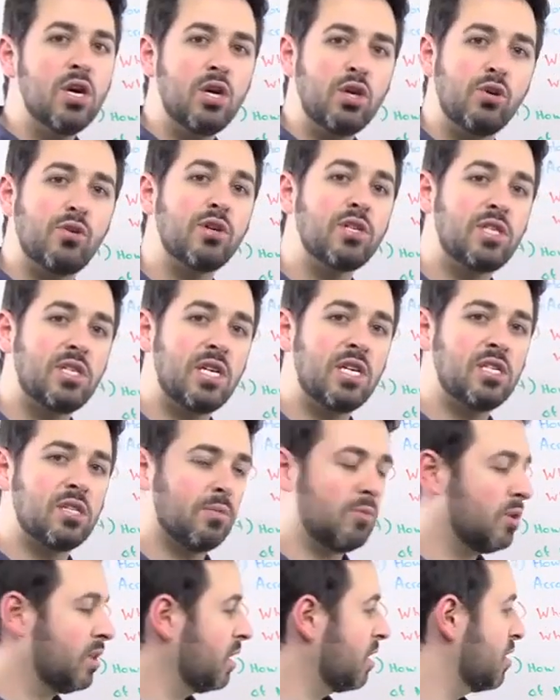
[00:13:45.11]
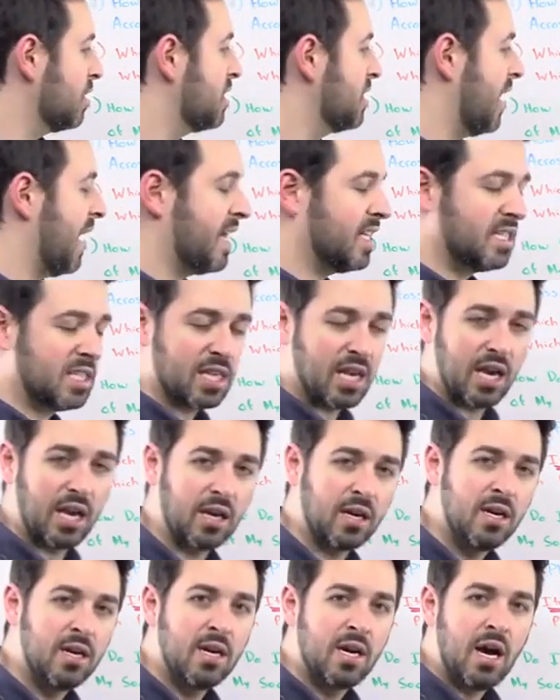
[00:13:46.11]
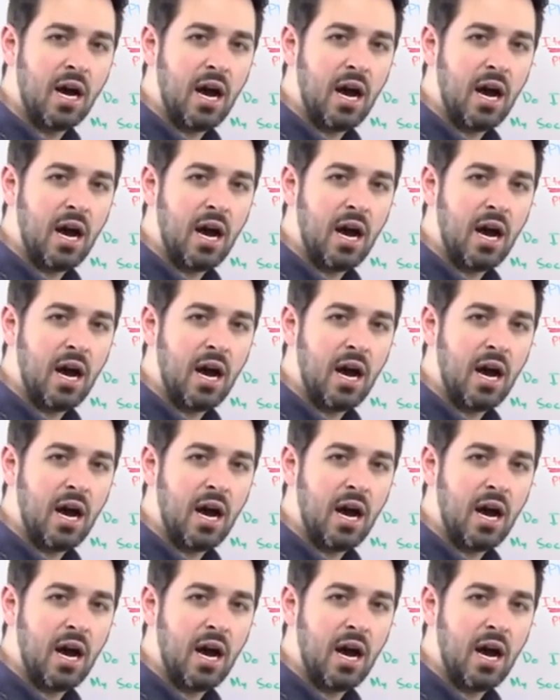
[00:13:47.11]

You could see some really good testing